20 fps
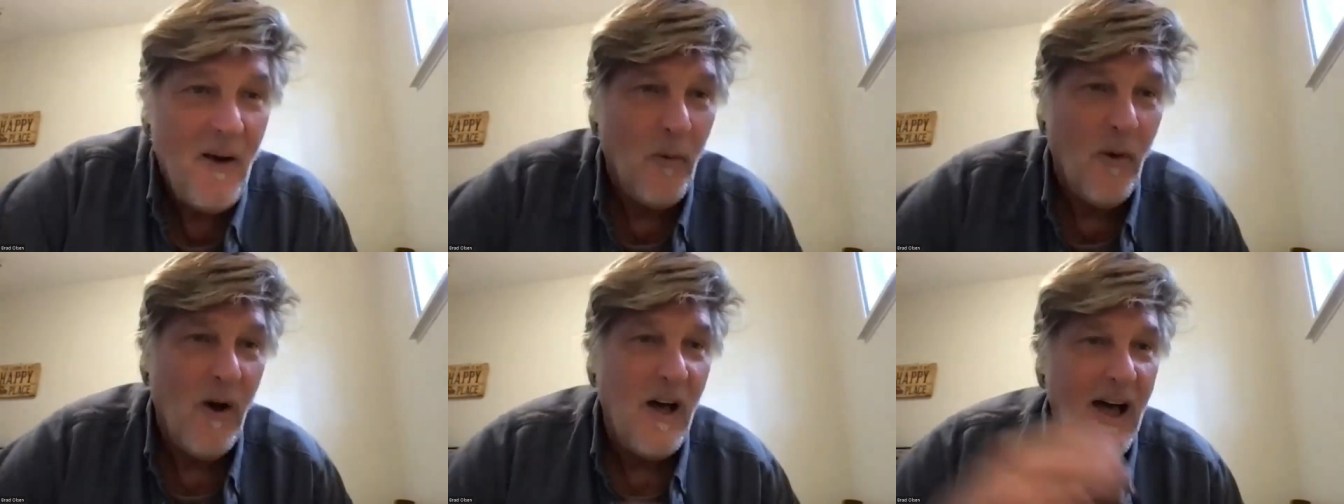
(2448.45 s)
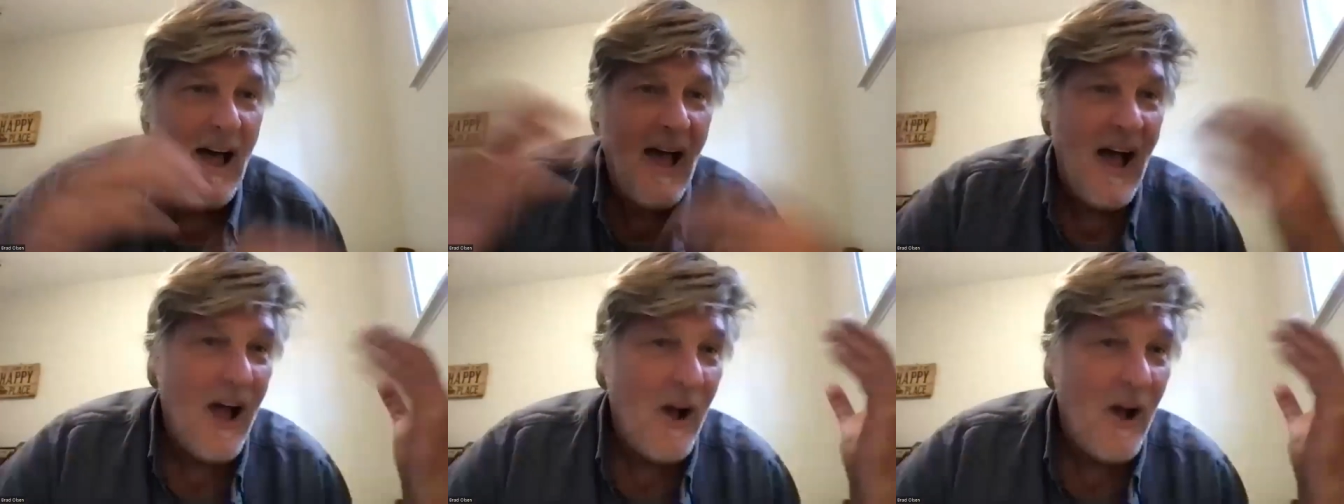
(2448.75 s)

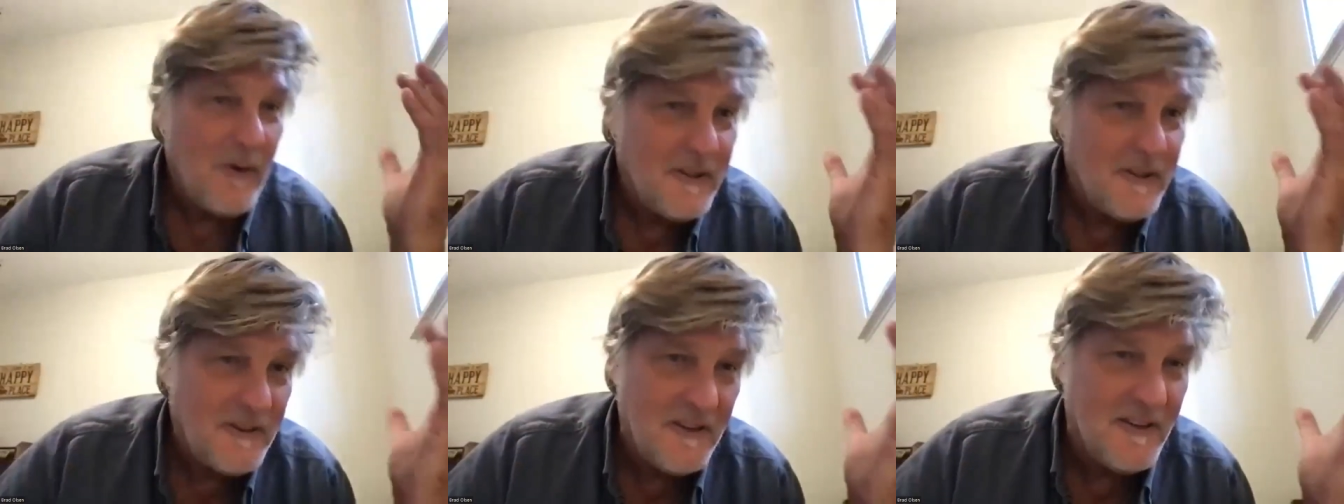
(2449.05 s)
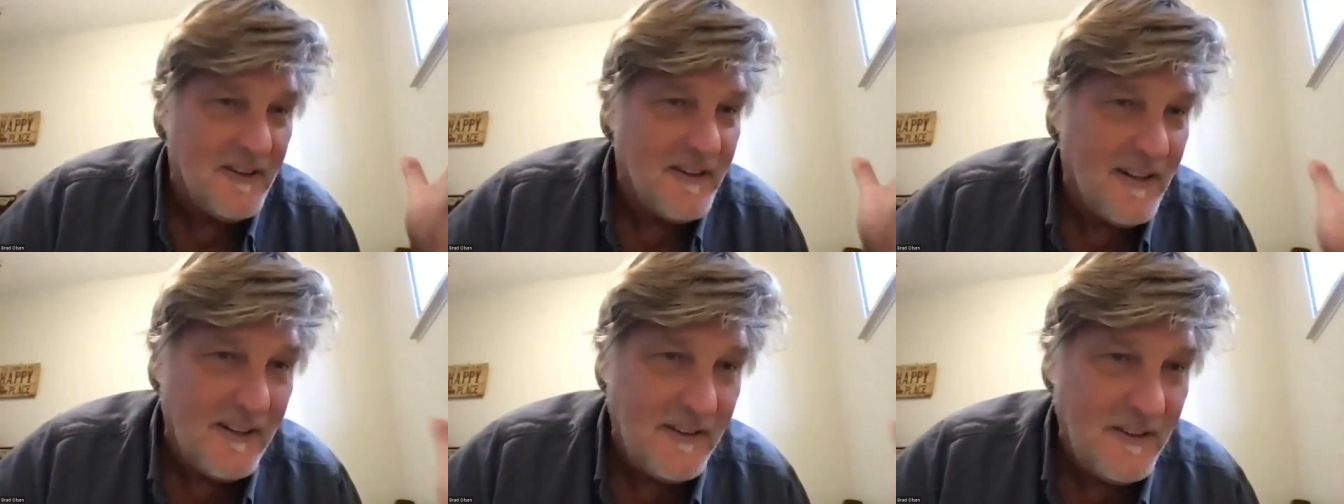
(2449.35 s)
Well, how
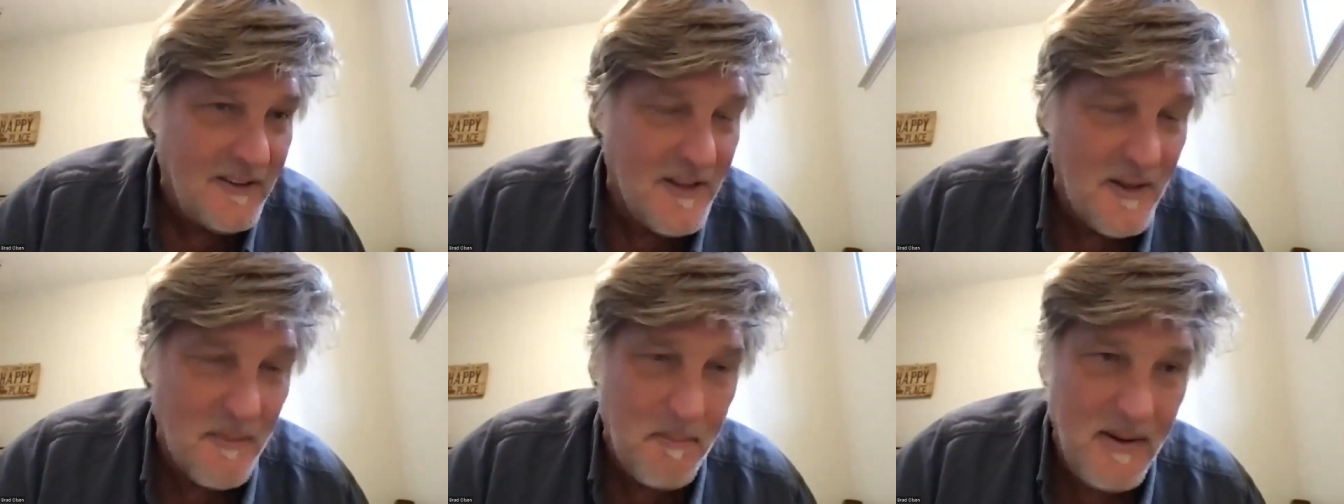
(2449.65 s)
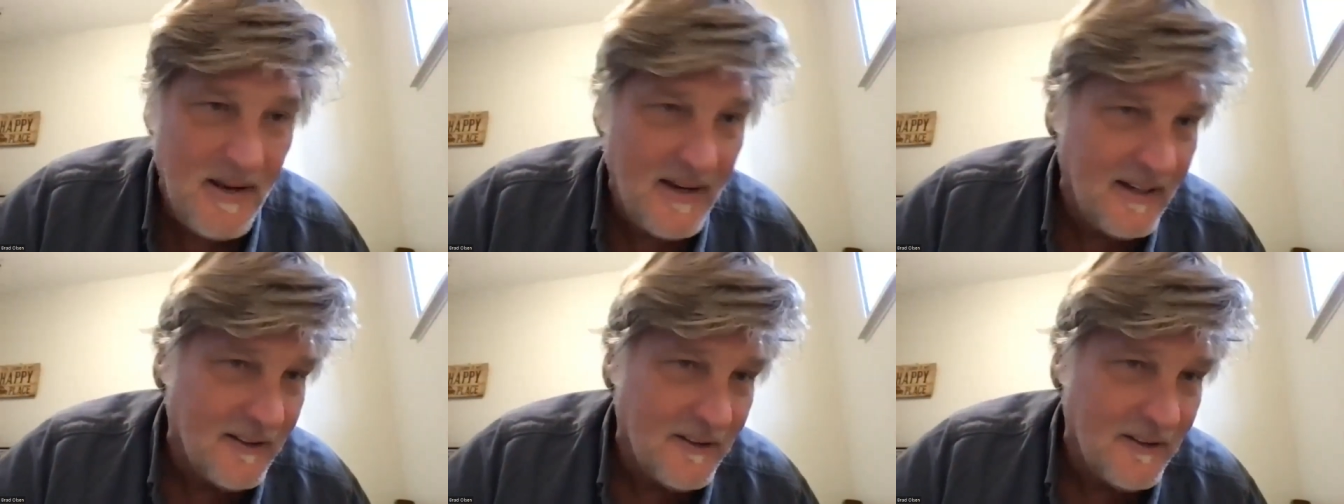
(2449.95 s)
isn't this the
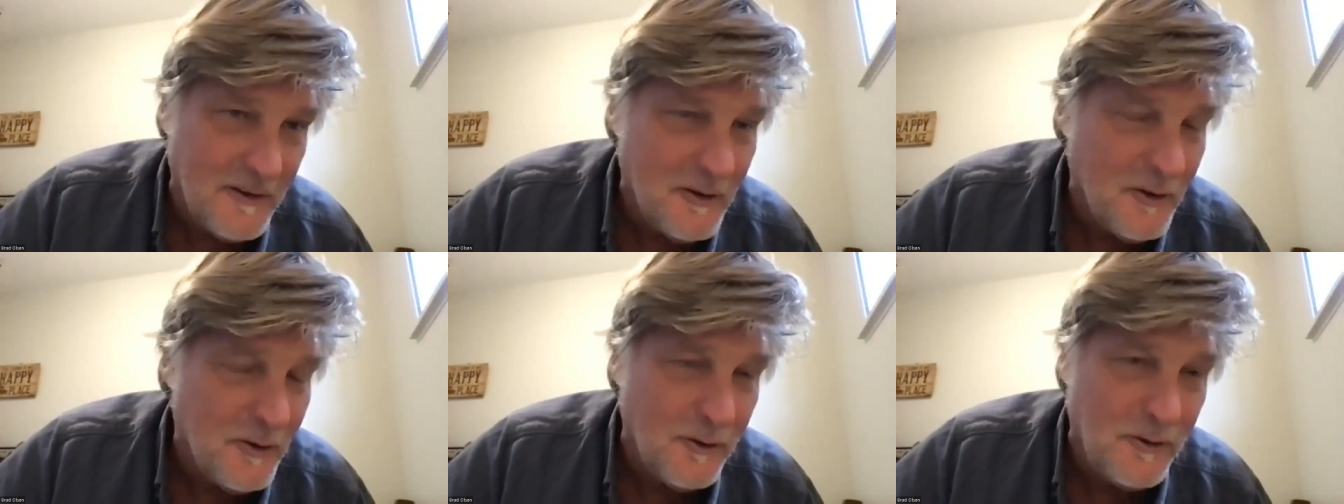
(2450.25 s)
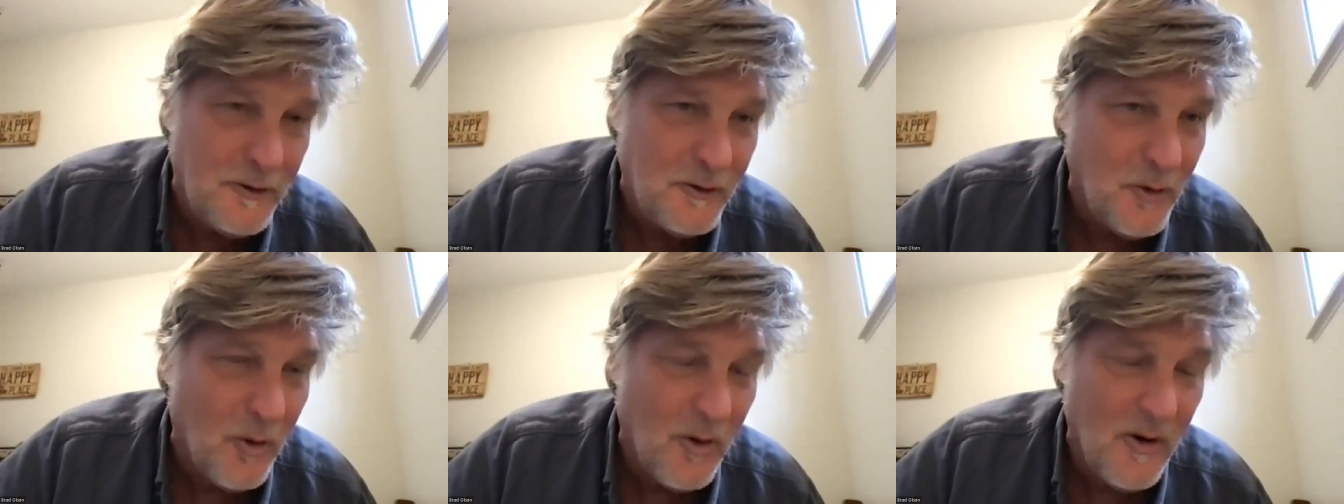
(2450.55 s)
biggest
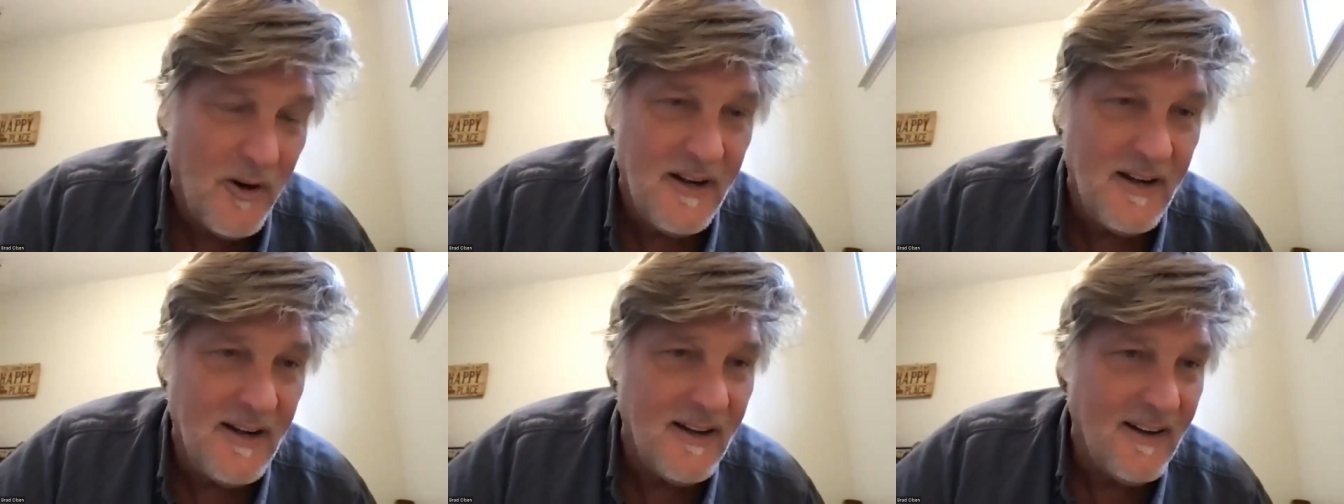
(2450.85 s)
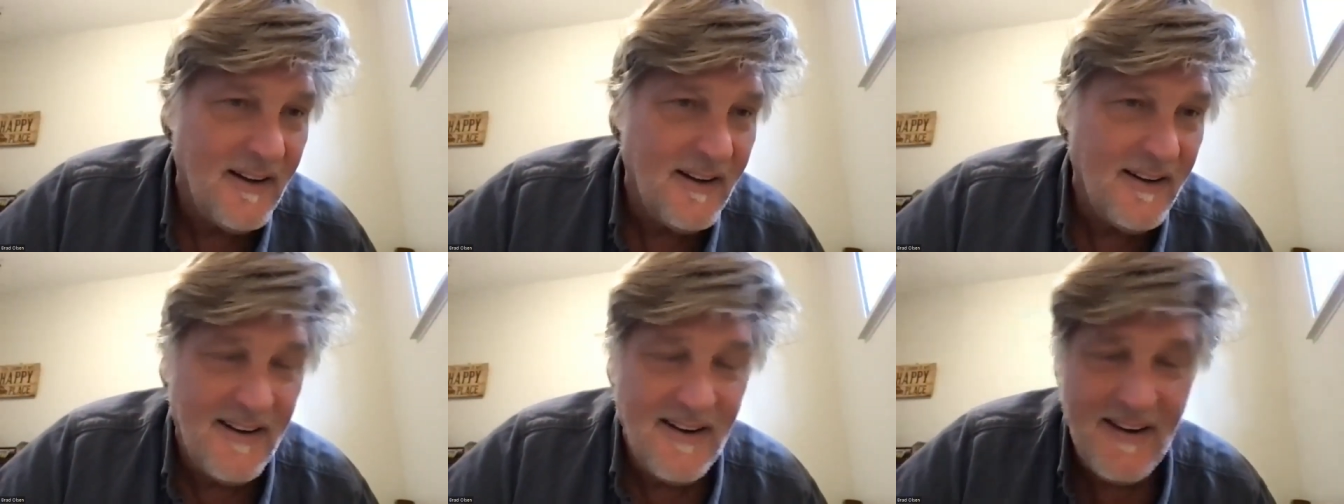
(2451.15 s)
news
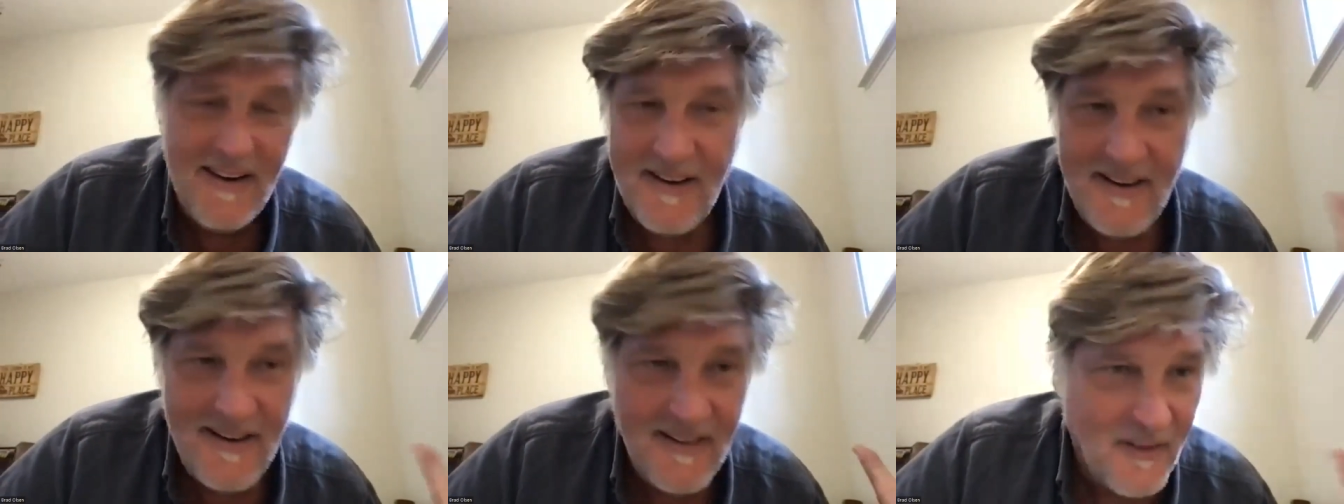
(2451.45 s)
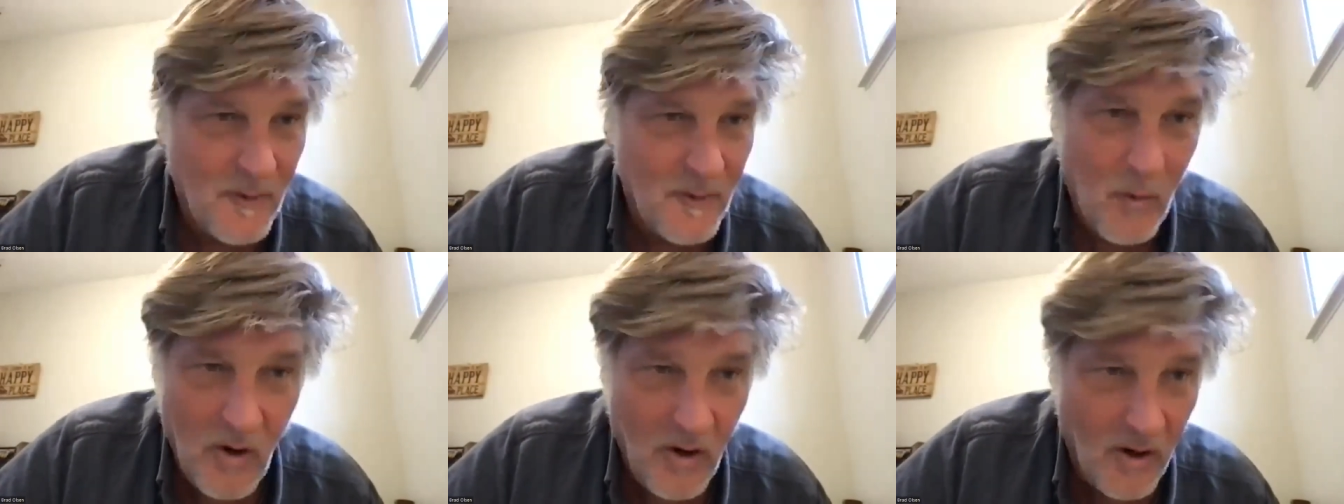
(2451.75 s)
story in the
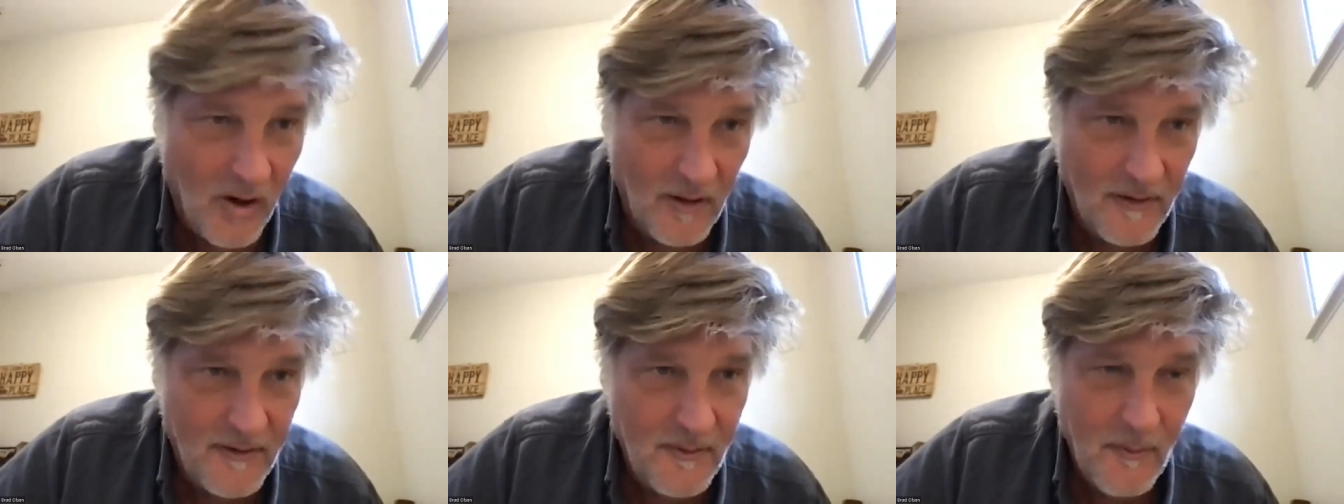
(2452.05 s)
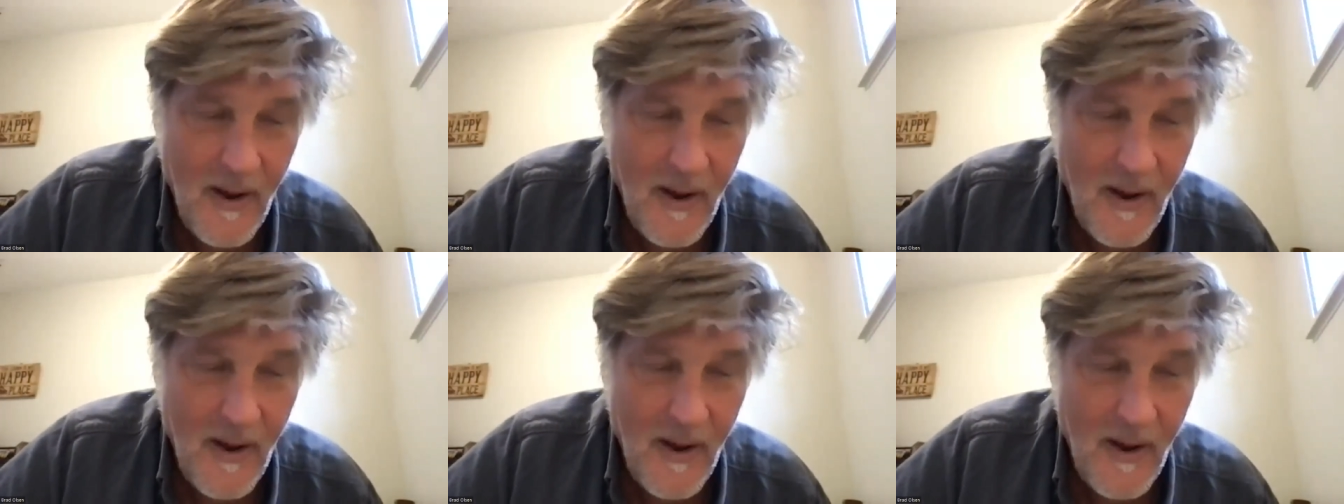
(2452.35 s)
world?